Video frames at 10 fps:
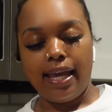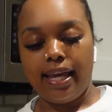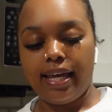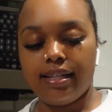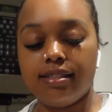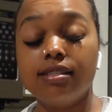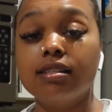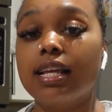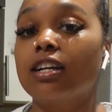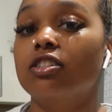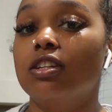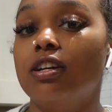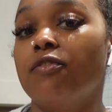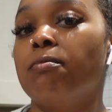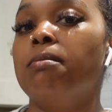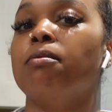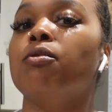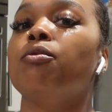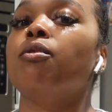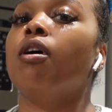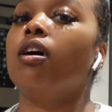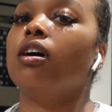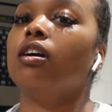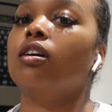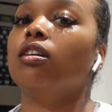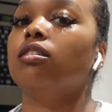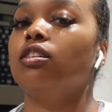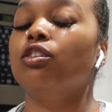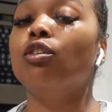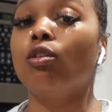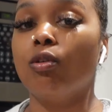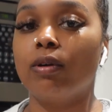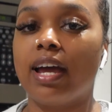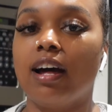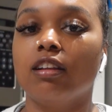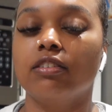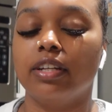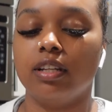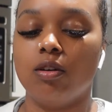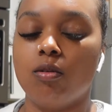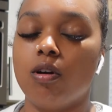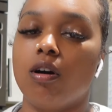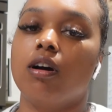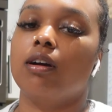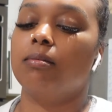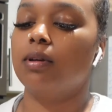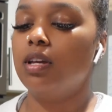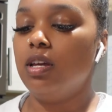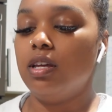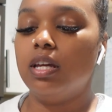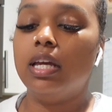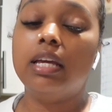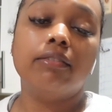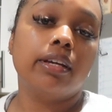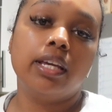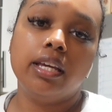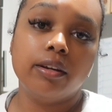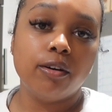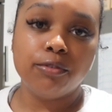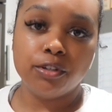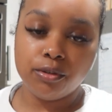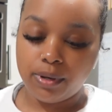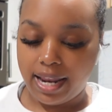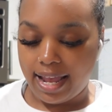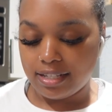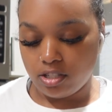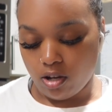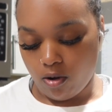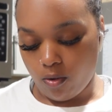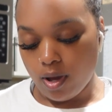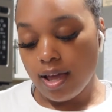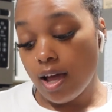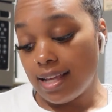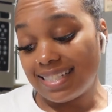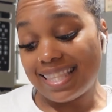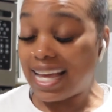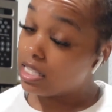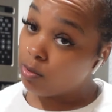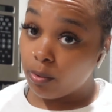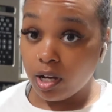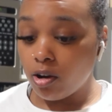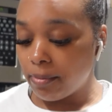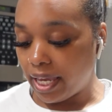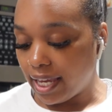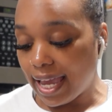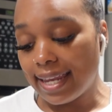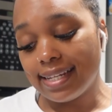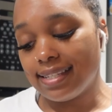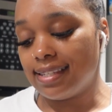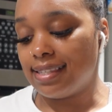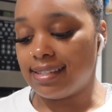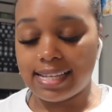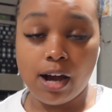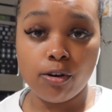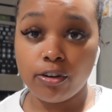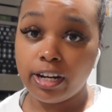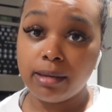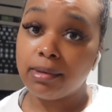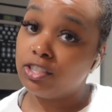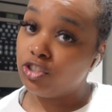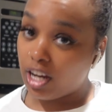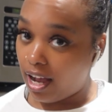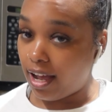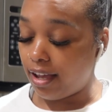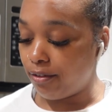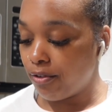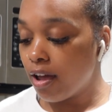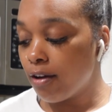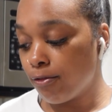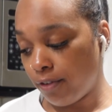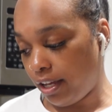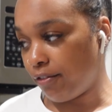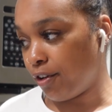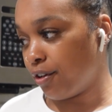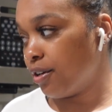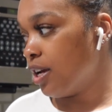And this is actually good for people who are, you know, low calorie, low carb, even keto if you're doing that. So that's what we're gonna make. And this is the sour cream and chive flavor.